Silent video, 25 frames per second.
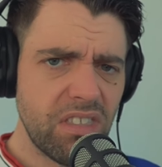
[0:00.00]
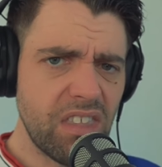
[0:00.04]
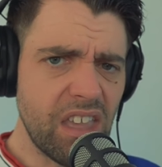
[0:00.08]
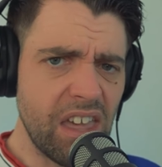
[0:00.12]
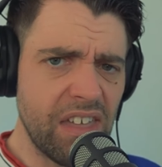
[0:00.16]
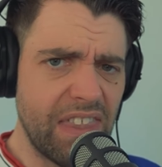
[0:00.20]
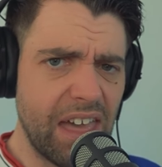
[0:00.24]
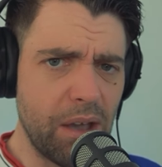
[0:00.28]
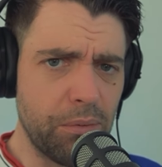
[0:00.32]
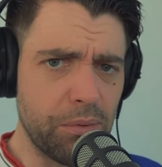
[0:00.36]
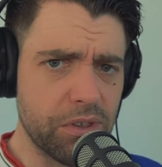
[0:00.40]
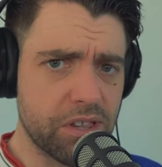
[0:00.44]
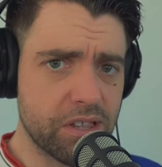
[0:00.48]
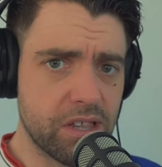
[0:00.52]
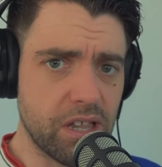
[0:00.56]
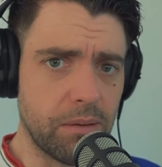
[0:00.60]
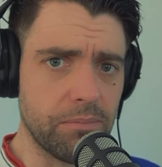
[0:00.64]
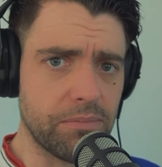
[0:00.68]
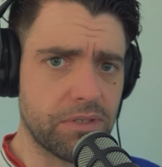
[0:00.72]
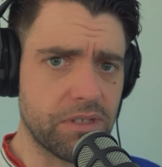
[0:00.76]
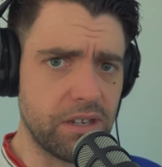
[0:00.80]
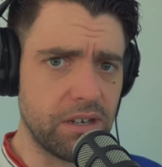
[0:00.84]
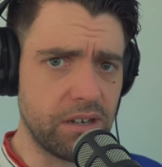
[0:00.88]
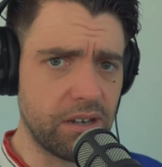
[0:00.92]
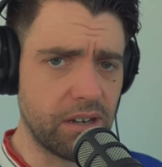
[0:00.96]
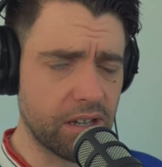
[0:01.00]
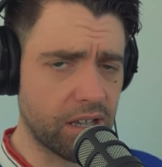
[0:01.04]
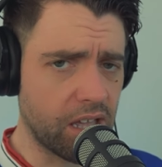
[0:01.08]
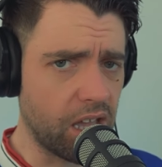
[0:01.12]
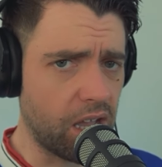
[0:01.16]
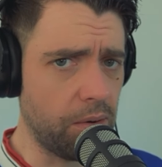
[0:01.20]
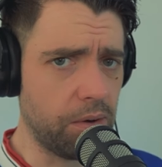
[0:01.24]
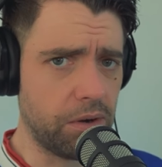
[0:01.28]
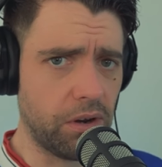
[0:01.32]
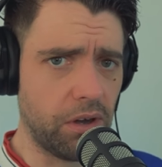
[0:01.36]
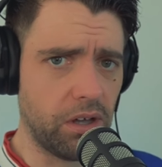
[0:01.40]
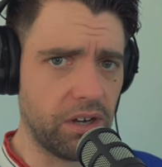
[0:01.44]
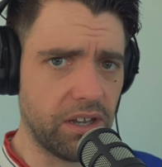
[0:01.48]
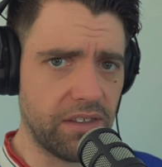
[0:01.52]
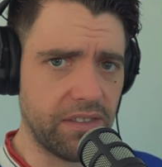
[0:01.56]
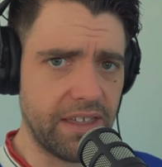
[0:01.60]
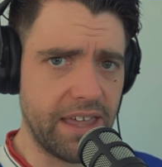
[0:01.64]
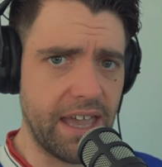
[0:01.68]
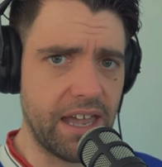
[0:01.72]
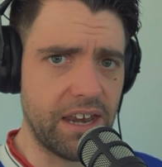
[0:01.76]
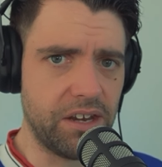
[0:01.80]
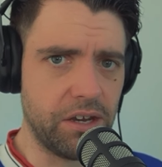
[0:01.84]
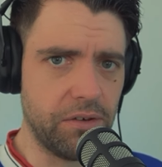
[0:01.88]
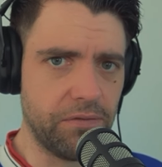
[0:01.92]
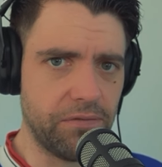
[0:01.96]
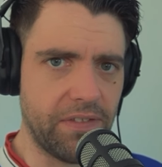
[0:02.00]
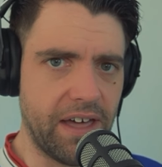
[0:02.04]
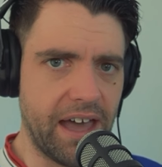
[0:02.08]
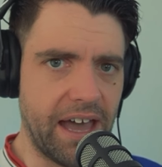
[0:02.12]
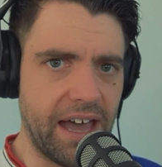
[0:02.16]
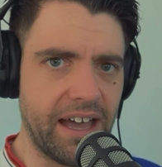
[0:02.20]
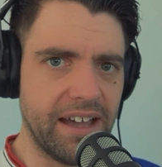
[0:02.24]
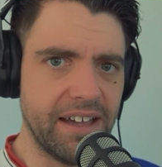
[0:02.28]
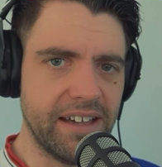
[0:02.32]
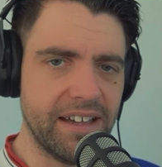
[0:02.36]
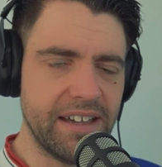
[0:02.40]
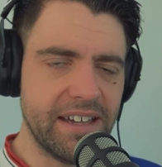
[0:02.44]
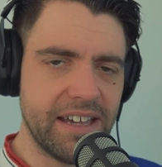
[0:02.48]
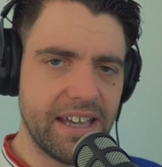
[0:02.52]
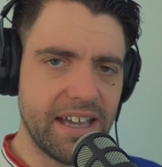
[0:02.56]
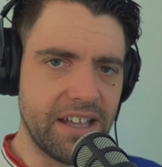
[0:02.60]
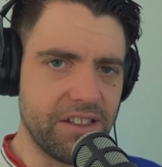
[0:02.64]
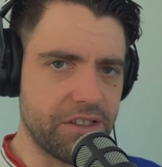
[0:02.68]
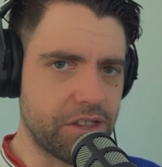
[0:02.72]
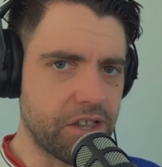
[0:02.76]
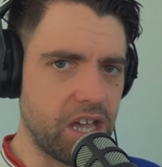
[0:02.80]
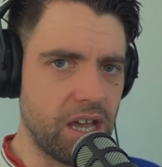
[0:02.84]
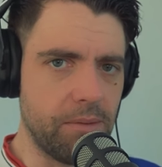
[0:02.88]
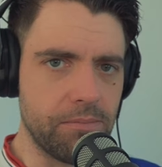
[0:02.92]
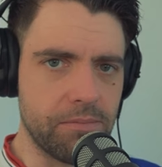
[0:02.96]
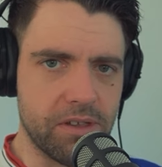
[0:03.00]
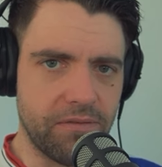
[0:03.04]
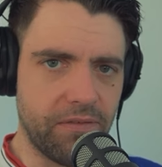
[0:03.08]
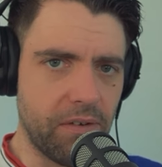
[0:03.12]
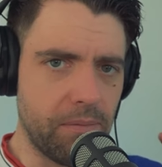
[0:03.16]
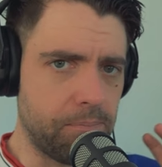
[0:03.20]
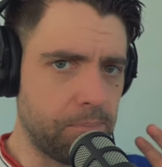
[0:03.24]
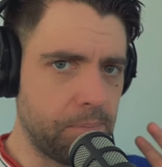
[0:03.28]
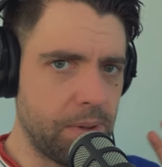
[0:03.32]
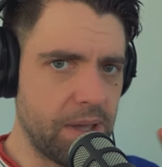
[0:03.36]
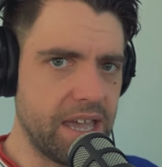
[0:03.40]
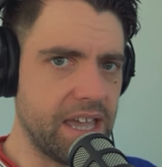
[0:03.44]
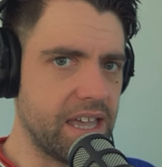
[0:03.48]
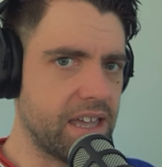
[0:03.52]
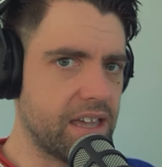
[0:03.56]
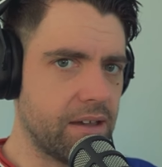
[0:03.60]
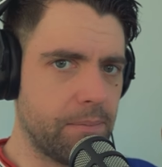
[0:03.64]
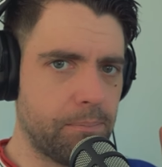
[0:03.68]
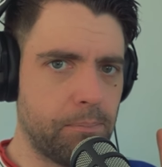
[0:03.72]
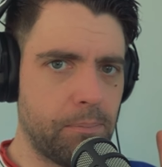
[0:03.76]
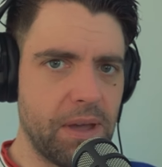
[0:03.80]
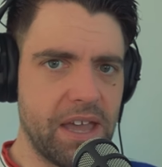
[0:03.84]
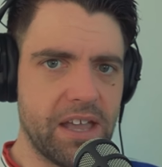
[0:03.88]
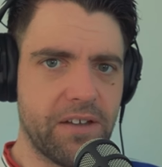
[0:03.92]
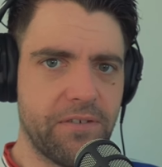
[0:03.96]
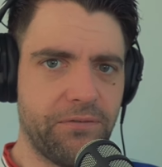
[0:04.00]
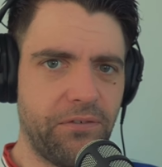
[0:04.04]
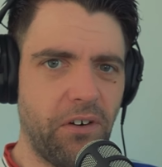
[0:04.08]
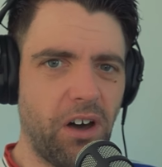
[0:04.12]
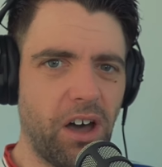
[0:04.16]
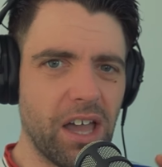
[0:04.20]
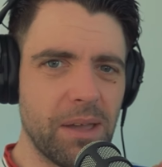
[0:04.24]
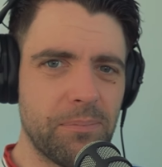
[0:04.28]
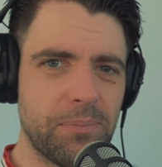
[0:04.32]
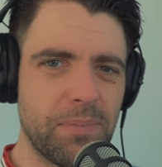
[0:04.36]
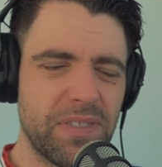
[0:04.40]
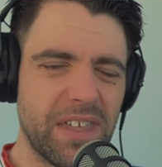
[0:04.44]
there was something going on at the end of that in terms of a big, big fight.